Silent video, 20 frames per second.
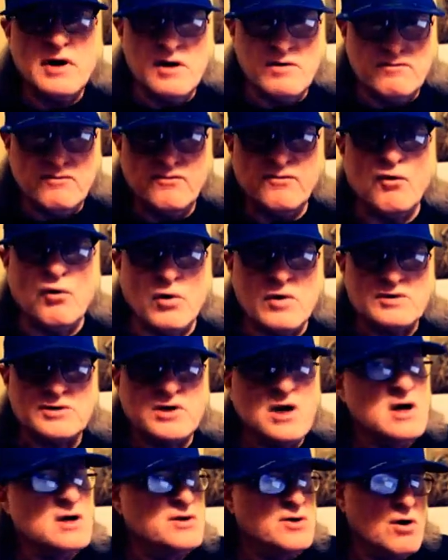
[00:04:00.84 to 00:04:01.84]
in
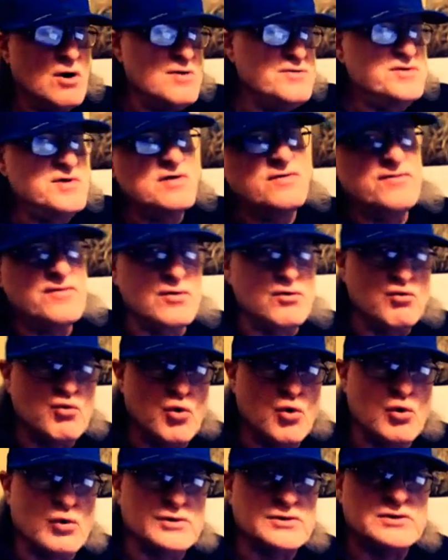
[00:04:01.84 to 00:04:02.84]
force. There are different
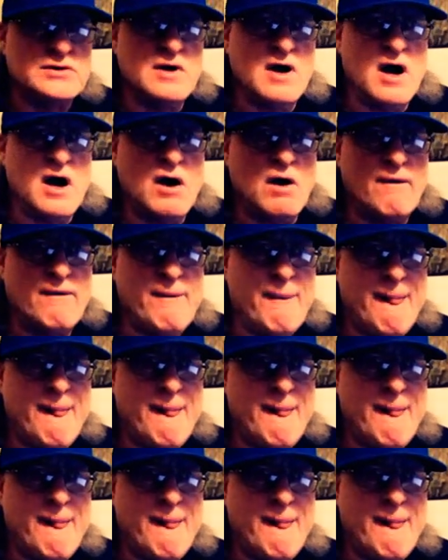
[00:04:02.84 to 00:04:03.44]
rules now.